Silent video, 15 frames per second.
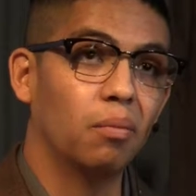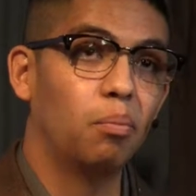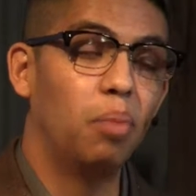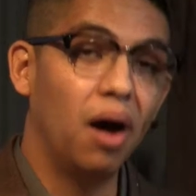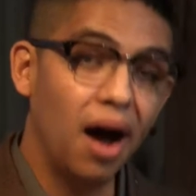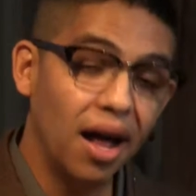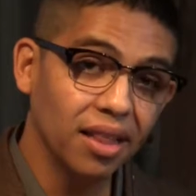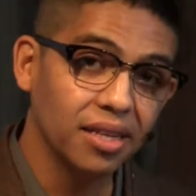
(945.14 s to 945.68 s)

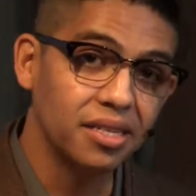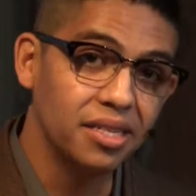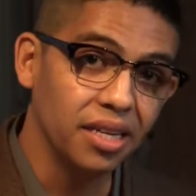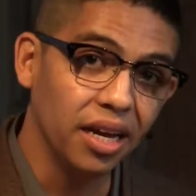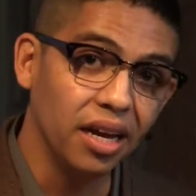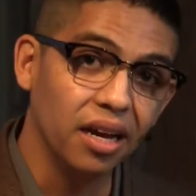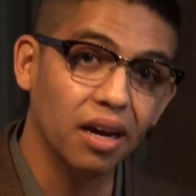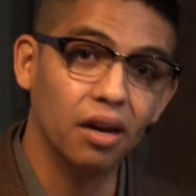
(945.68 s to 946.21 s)

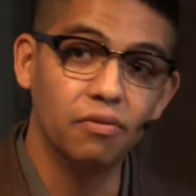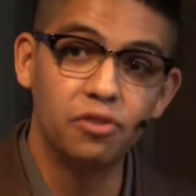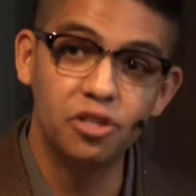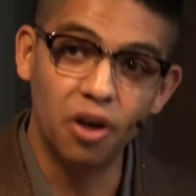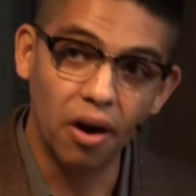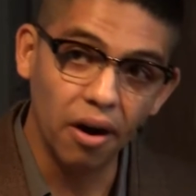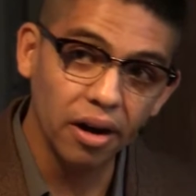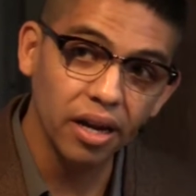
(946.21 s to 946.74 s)
policy of
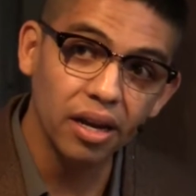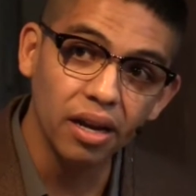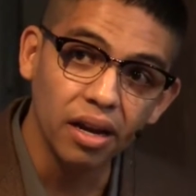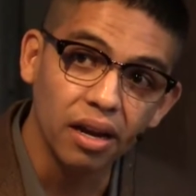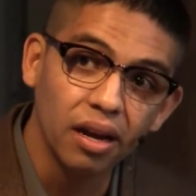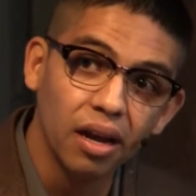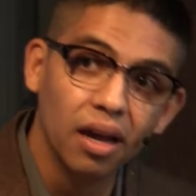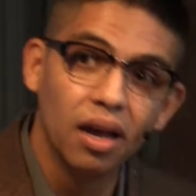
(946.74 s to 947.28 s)

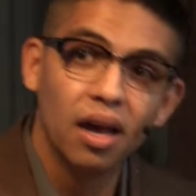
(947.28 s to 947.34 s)
targeting